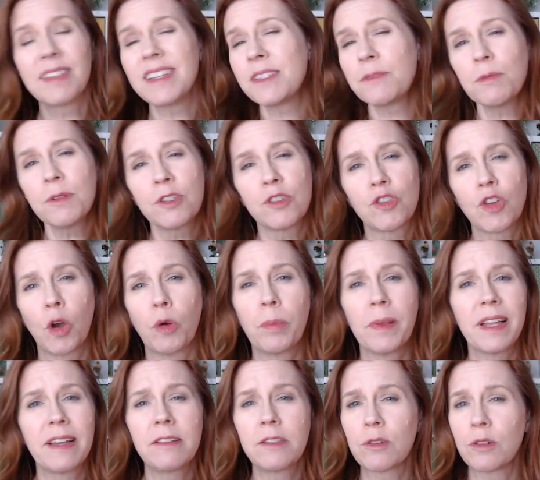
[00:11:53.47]
This was
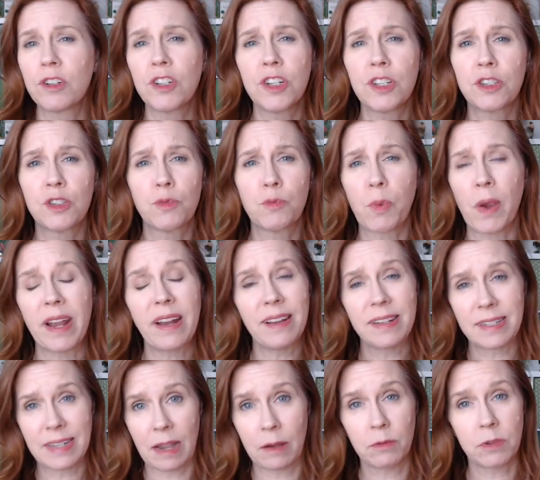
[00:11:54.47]
Jobelan, so I just sprayed
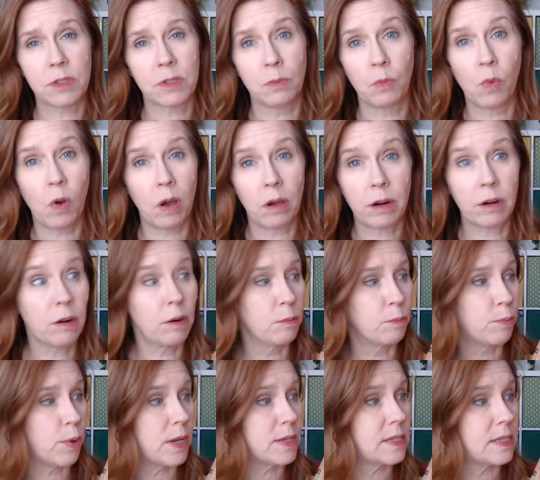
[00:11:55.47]
it down with some water
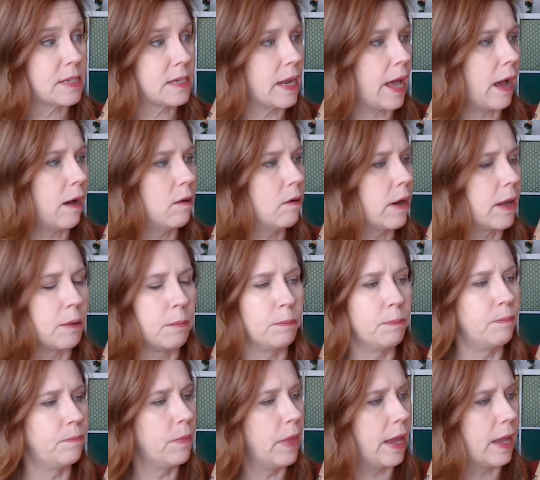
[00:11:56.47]
and pressed it out,
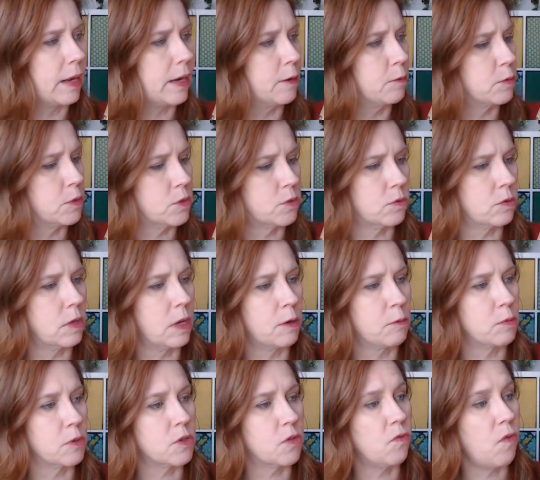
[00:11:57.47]
and and it was
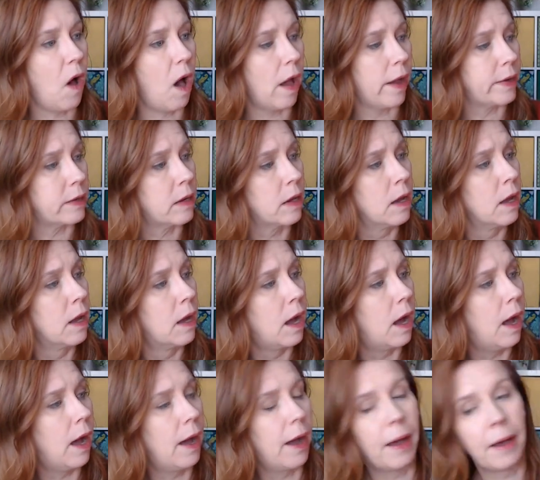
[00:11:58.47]
it was fine.
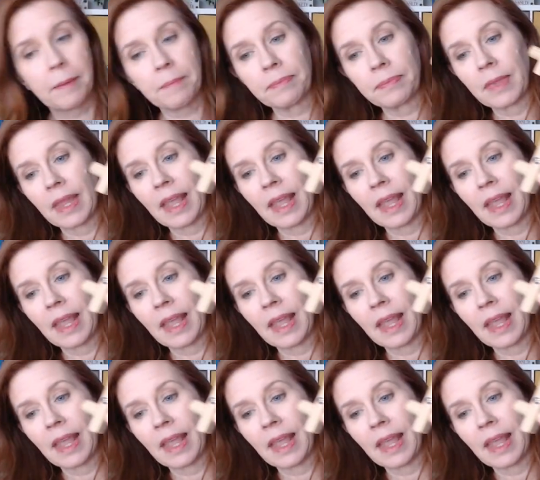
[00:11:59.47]
Um,